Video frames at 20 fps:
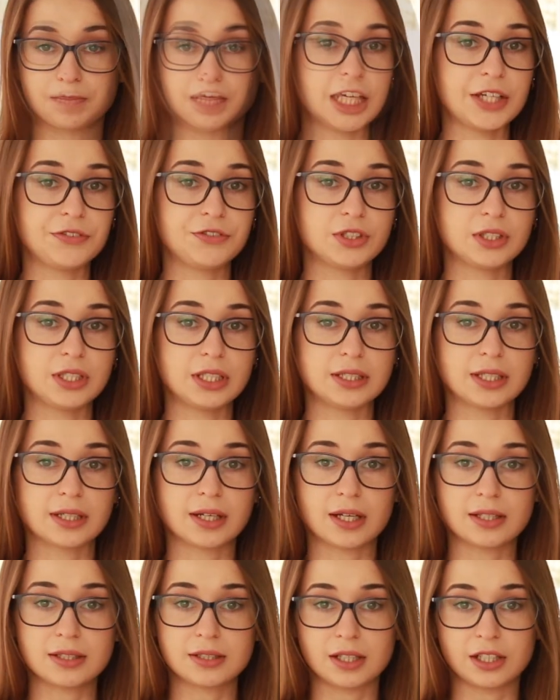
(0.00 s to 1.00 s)
If you need a
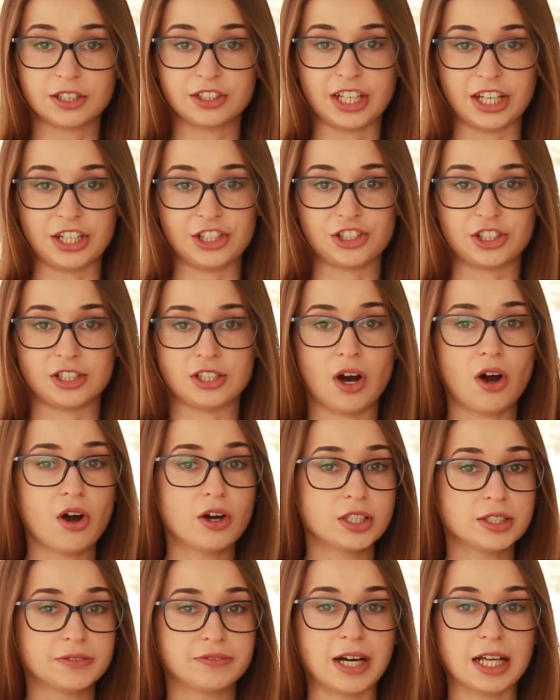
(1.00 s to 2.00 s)
consultation
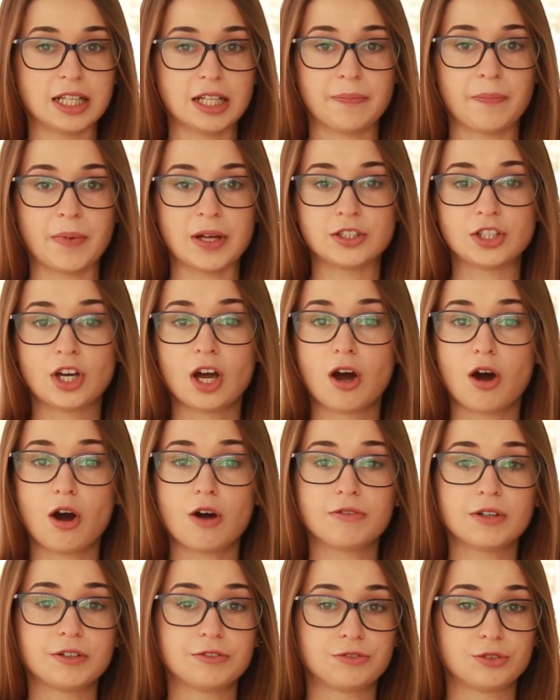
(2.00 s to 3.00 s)
or development
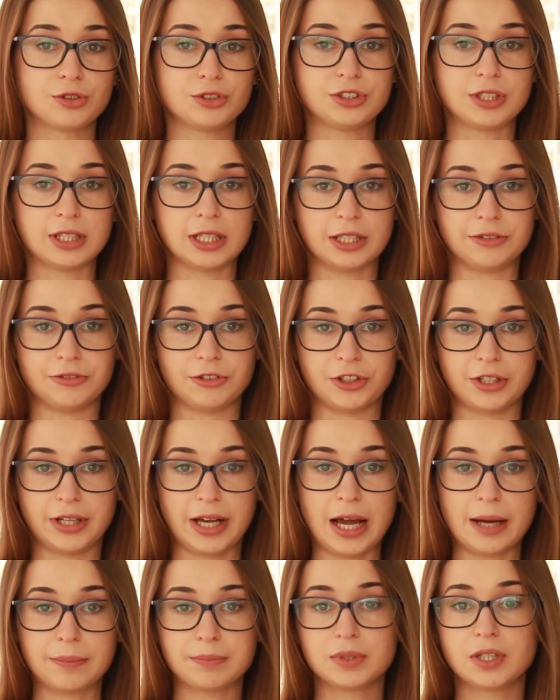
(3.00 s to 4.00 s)
of a food delivery
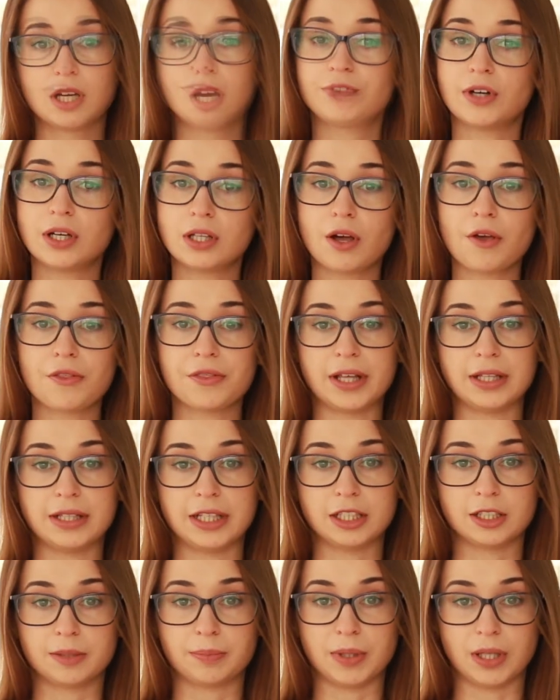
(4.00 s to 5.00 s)
app, follow the
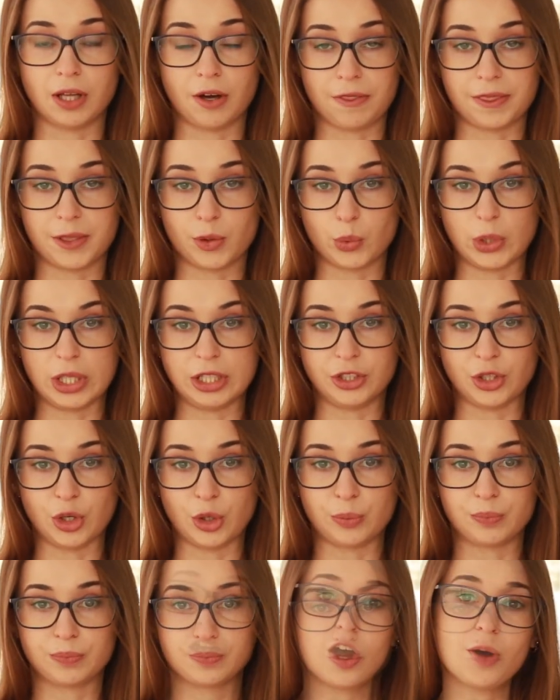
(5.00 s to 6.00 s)
link below the
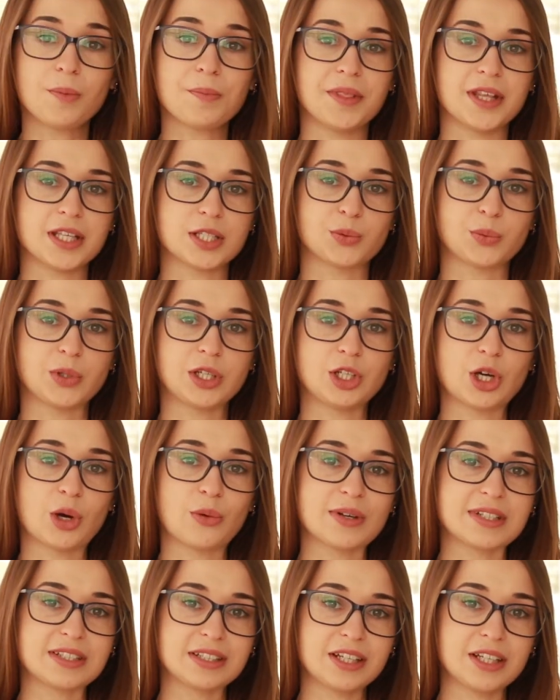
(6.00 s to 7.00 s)
video. Hope this video
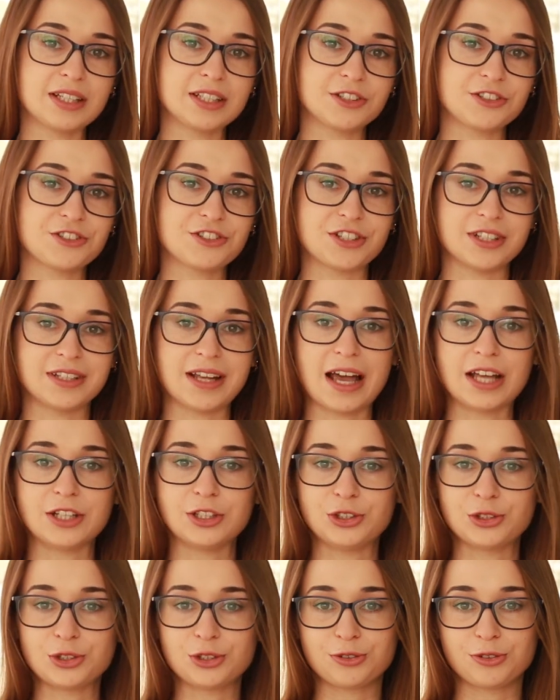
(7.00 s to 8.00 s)
was interesting
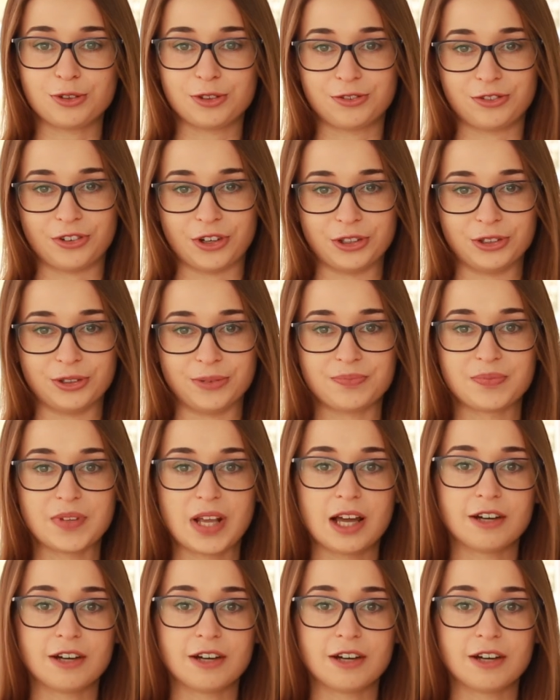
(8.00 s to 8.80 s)
and useful for you.